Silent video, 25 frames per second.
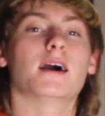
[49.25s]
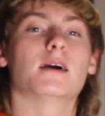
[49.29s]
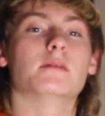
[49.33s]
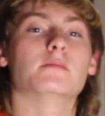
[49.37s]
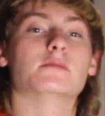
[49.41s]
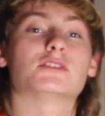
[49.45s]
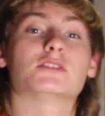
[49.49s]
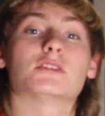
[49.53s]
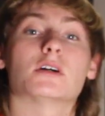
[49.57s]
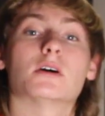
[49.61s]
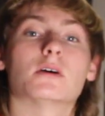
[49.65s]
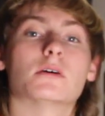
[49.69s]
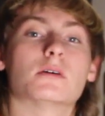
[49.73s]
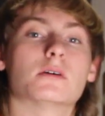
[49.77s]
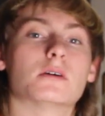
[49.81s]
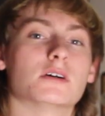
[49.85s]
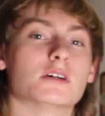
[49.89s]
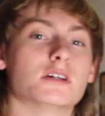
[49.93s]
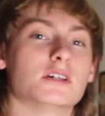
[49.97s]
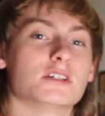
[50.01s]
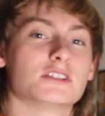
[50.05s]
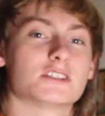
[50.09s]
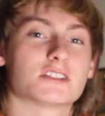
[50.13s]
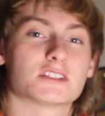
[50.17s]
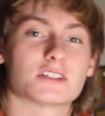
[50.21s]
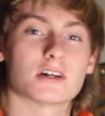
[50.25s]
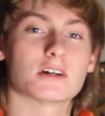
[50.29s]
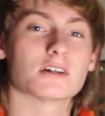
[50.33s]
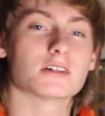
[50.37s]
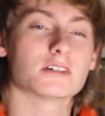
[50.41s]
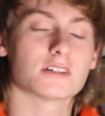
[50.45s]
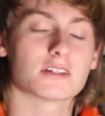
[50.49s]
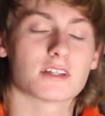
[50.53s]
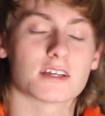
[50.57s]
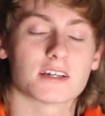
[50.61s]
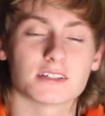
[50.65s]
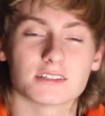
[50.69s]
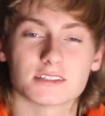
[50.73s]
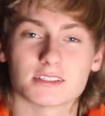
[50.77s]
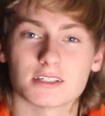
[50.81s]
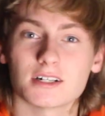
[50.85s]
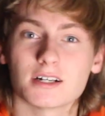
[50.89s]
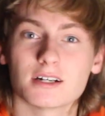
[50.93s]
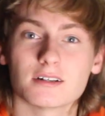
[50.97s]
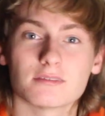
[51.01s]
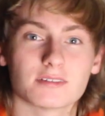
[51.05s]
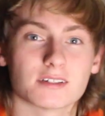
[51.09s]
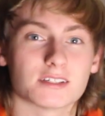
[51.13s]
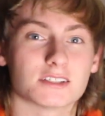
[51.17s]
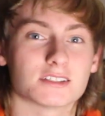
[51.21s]
So starting things
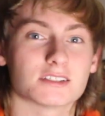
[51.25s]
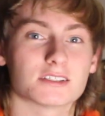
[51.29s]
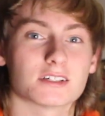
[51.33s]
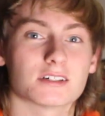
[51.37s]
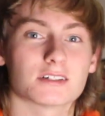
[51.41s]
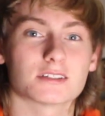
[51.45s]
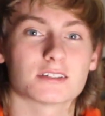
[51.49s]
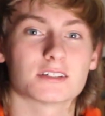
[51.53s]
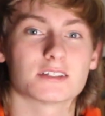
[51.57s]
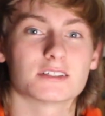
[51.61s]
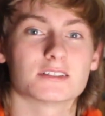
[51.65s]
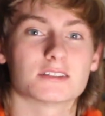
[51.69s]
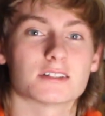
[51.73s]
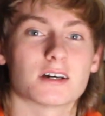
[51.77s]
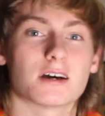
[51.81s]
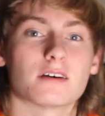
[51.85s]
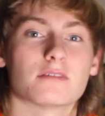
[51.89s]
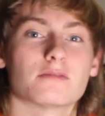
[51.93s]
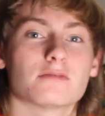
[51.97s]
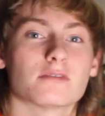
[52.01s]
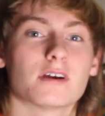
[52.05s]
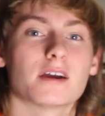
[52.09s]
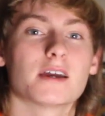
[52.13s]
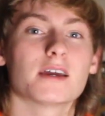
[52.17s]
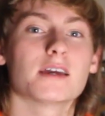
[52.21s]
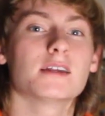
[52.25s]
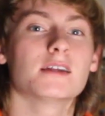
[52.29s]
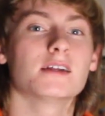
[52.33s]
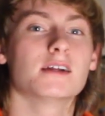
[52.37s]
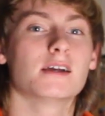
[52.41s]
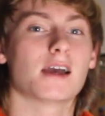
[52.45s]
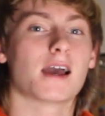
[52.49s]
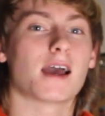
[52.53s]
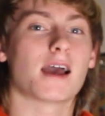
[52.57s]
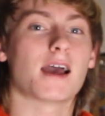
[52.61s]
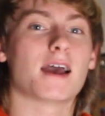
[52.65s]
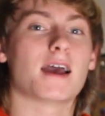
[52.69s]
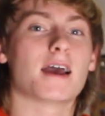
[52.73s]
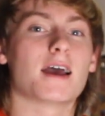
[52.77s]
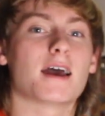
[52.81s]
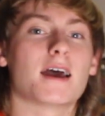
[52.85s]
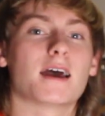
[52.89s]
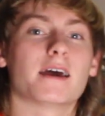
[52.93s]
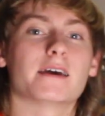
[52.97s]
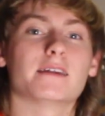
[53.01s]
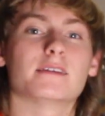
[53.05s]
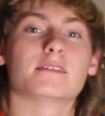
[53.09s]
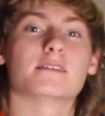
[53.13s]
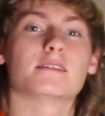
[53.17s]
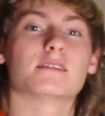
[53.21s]
off, let's start things off right,
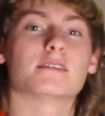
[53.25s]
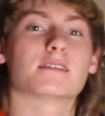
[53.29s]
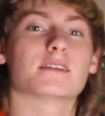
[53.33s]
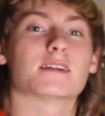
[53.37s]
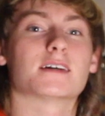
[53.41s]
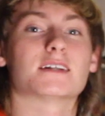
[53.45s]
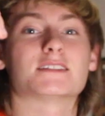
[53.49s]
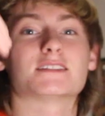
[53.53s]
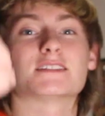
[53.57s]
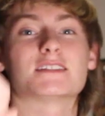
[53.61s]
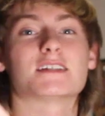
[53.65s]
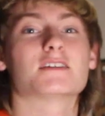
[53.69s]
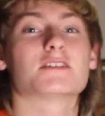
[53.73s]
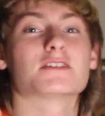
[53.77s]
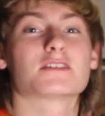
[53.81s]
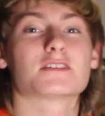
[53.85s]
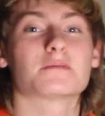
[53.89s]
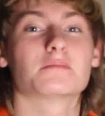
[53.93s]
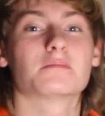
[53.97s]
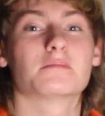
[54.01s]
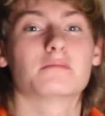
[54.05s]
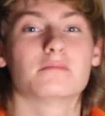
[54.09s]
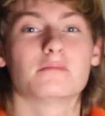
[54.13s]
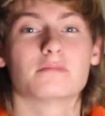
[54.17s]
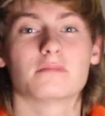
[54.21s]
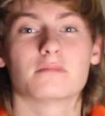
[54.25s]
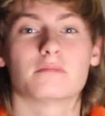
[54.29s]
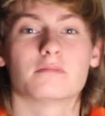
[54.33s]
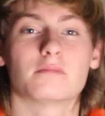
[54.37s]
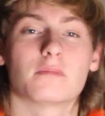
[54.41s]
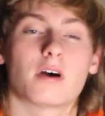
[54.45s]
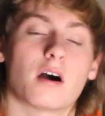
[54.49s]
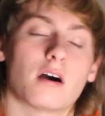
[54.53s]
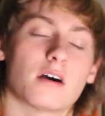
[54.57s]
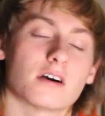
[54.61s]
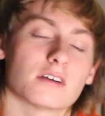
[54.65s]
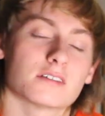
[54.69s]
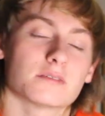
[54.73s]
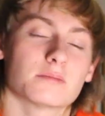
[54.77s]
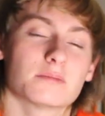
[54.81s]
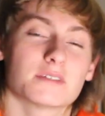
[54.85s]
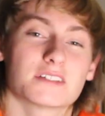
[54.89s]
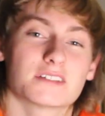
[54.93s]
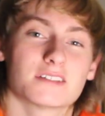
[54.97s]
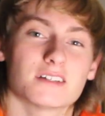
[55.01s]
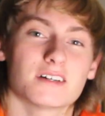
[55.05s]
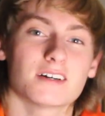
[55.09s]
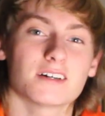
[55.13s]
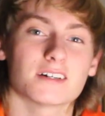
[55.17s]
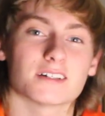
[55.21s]
and let's hear some awesome
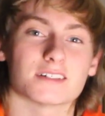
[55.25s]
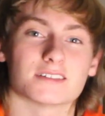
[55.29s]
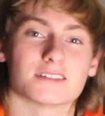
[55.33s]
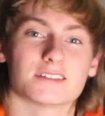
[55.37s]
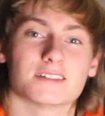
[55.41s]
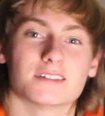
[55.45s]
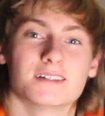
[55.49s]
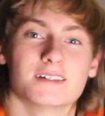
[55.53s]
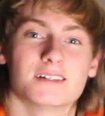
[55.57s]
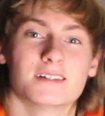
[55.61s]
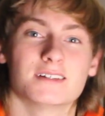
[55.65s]
exhausts.